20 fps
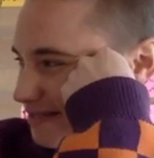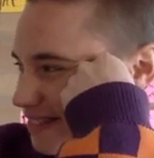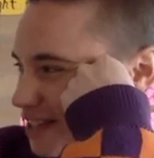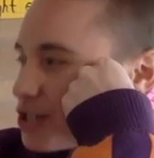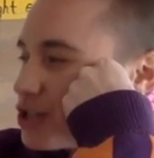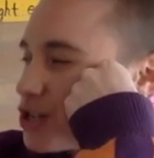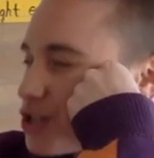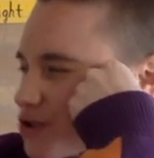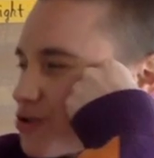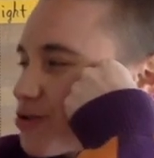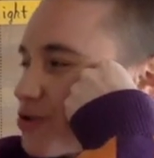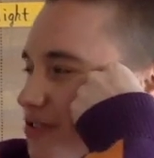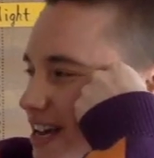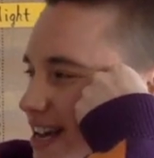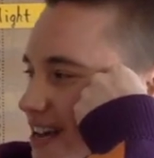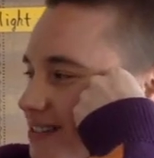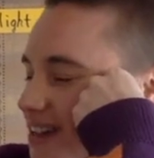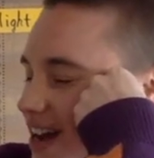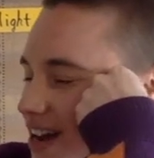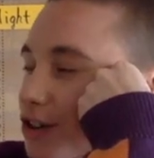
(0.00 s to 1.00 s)
do you
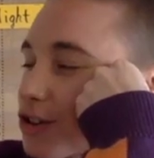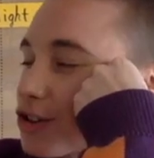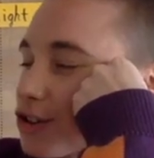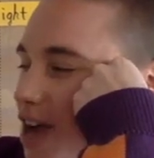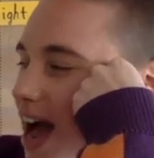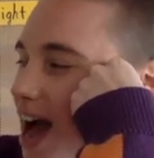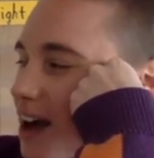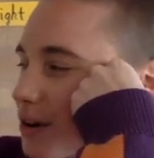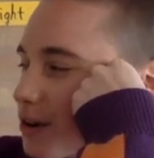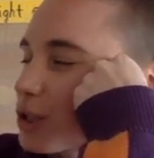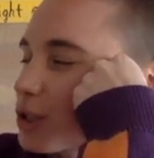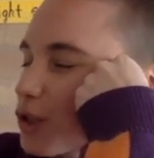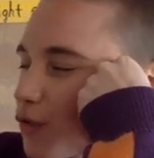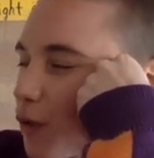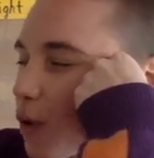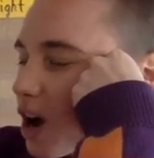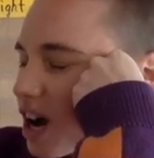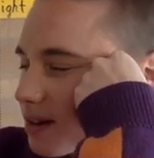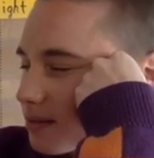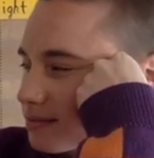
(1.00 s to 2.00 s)
think that shadows
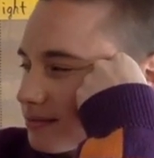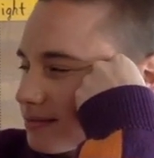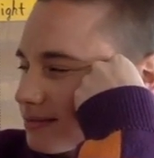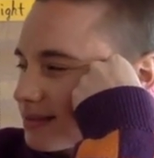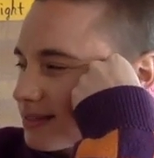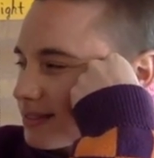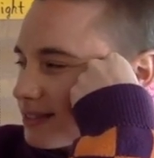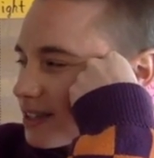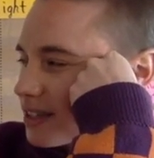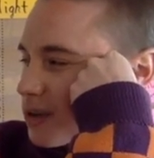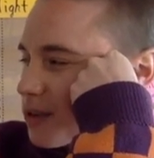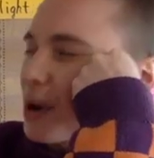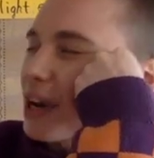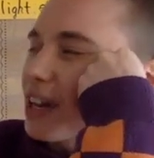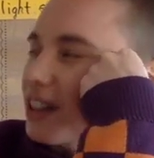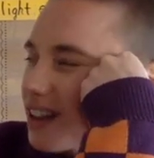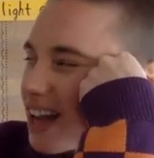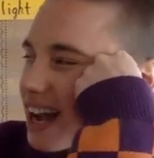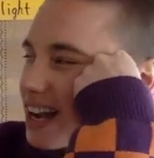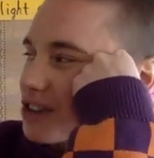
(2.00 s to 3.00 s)
form when
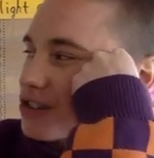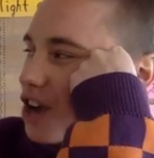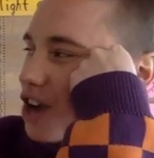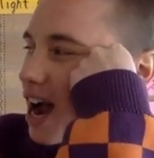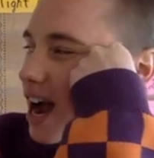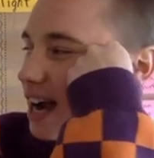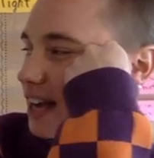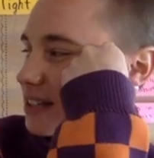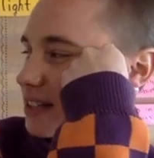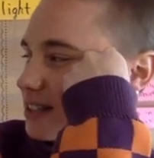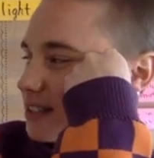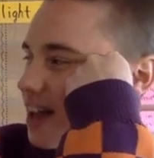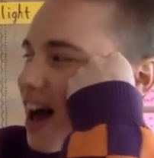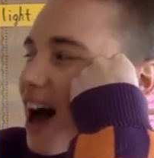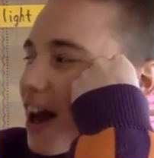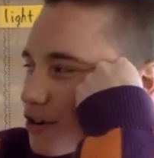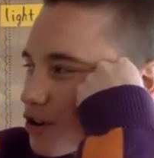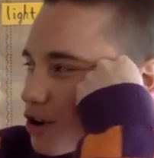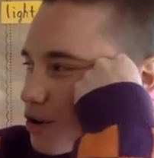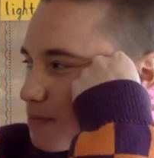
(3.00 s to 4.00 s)
light shines on
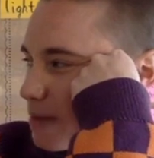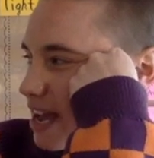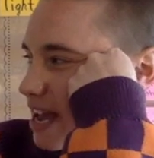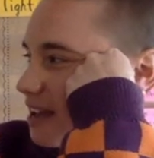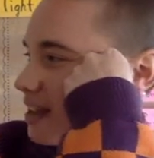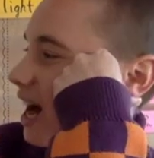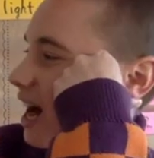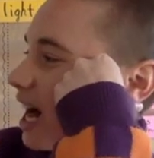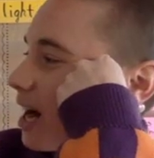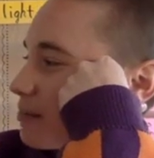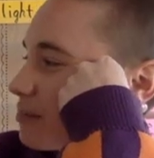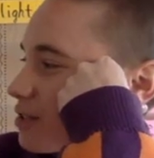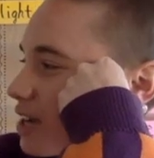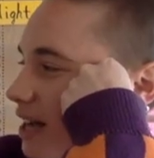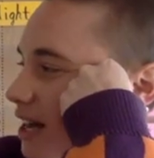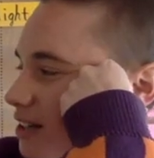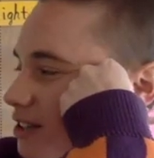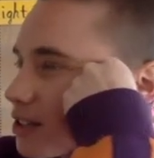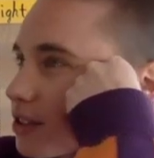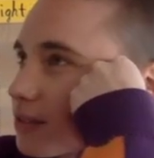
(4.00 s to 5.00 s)
an opaque object?
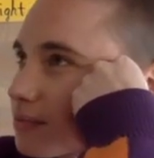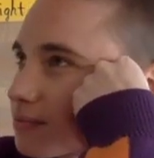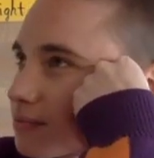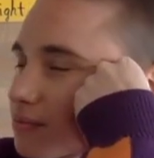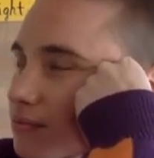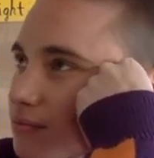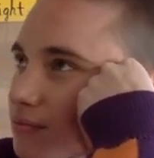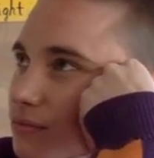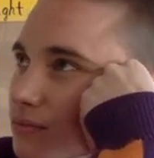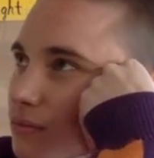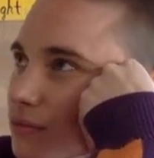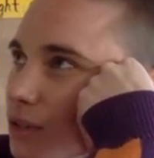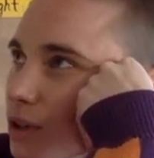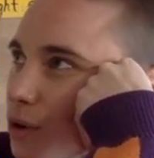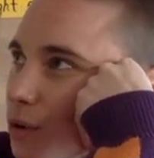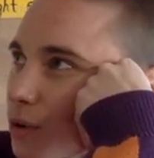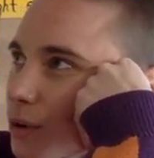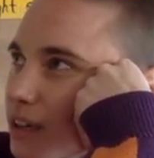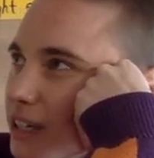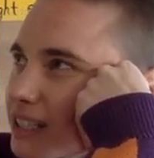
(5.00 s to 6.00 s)

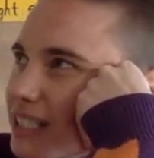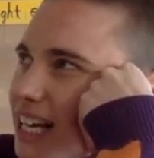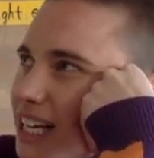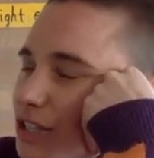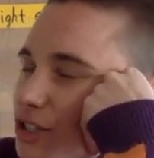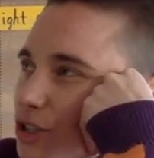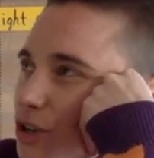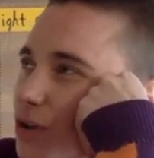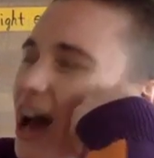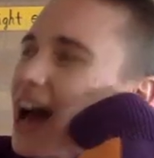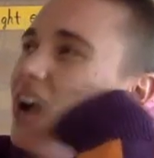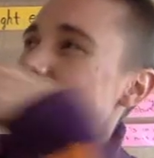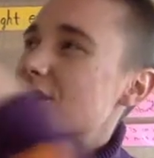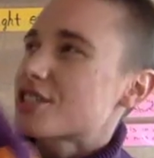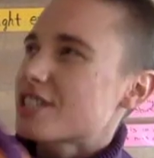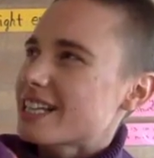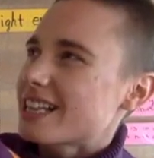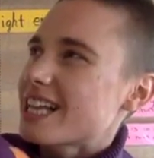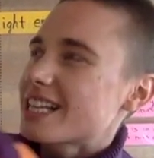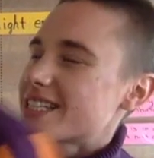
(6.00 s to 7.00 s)
Yes, so
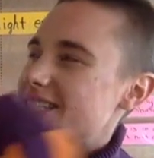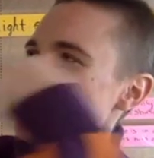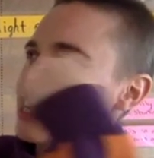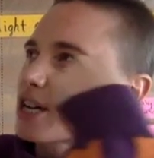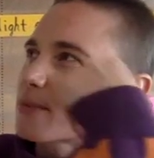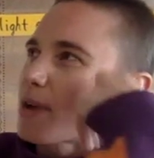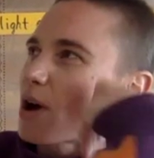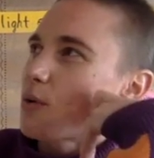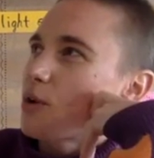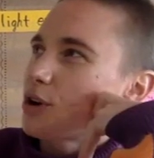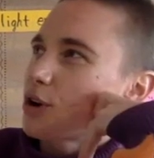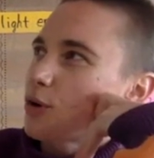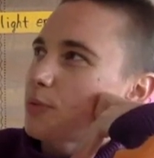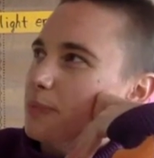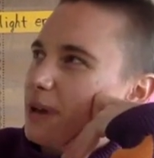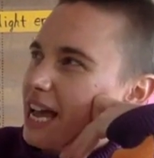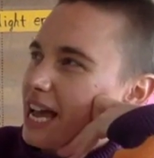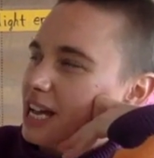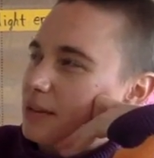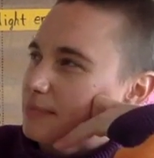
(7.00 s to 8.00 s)
actually let's think about what
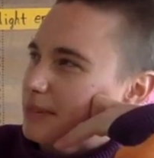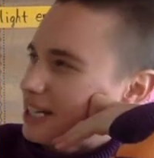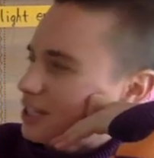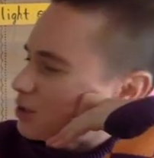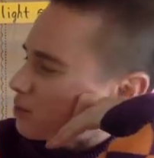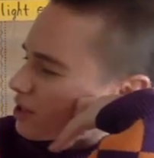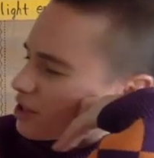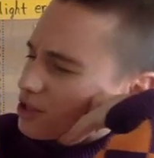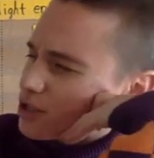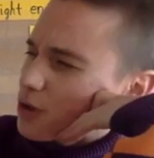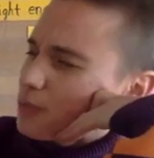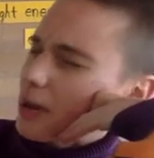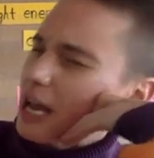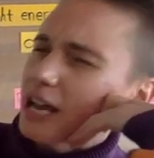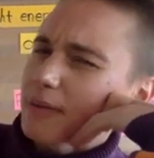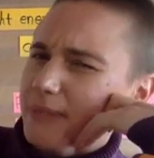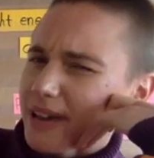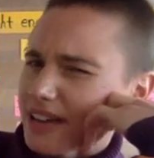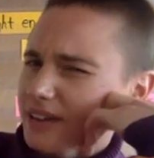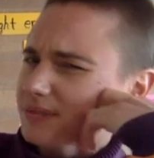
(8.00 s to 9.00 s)
opaque means. What does
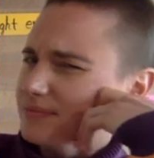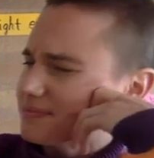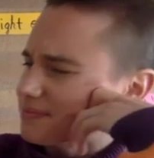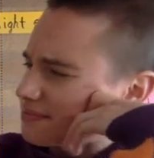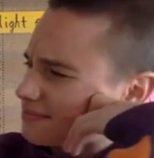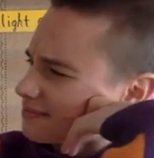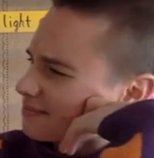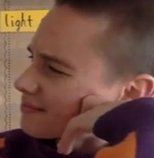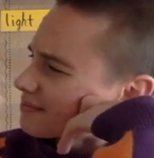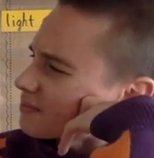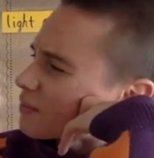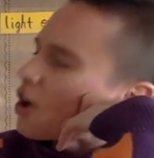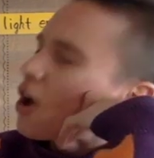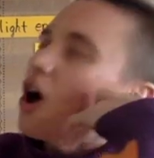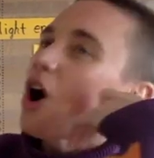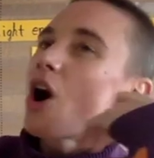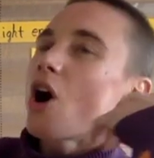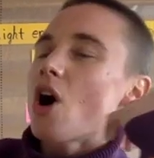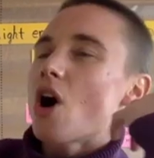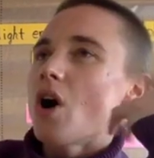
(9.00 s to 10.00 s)
opaque mean?
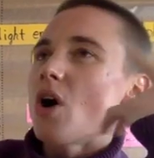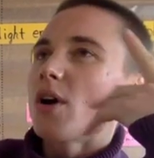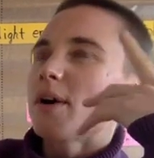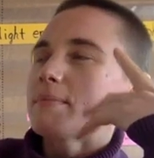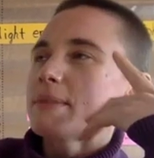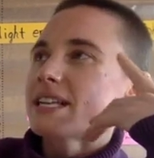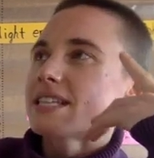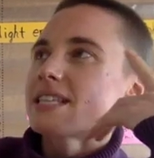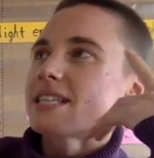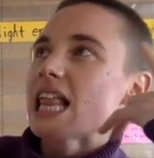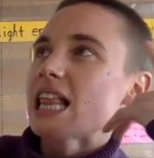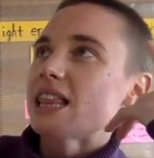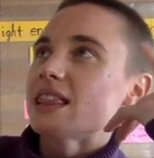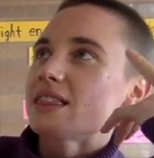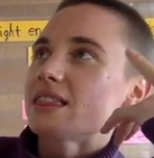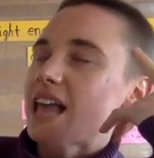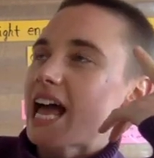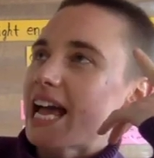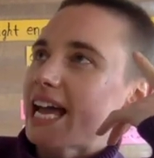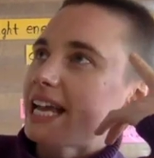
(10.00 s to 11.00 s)
Oh, it means that
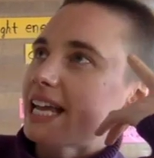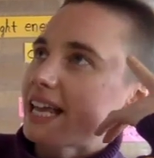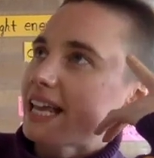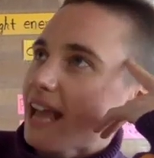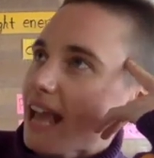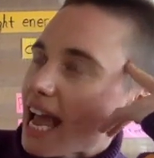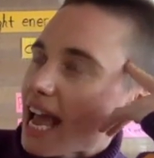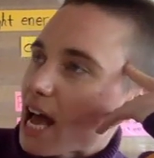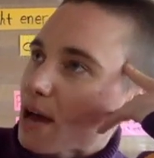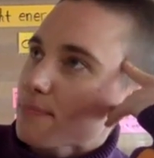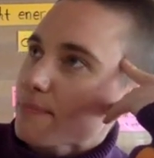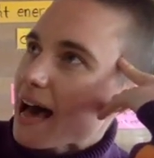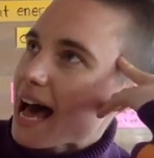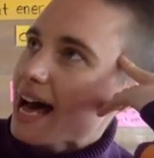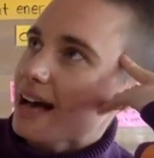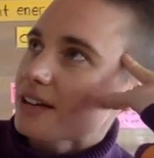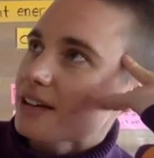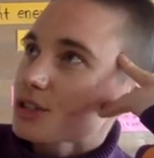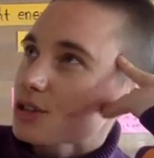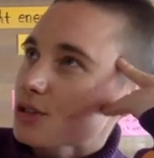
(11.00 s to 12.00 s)
light can't
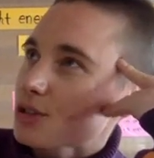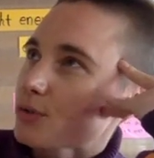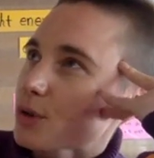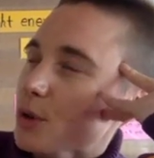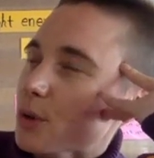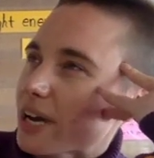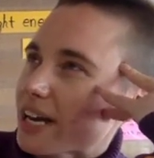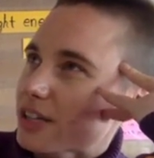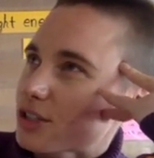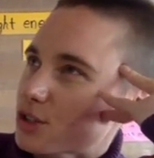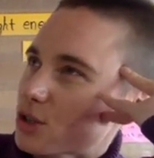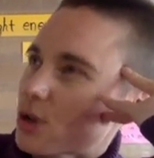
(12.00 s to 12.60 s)
pass through it. So